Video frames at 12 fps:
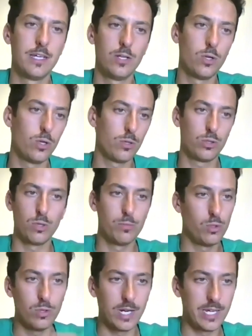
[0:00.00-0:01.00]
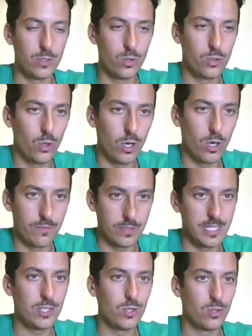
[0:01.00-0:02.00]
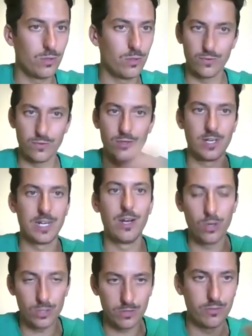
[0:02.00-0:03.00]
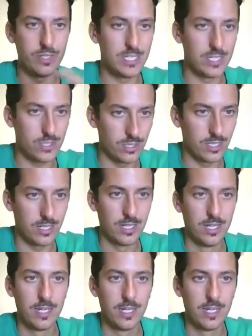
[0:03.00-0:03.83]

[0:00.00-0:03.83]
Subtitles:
No, Tom, I know you love Verdicchio for a lot of reasons,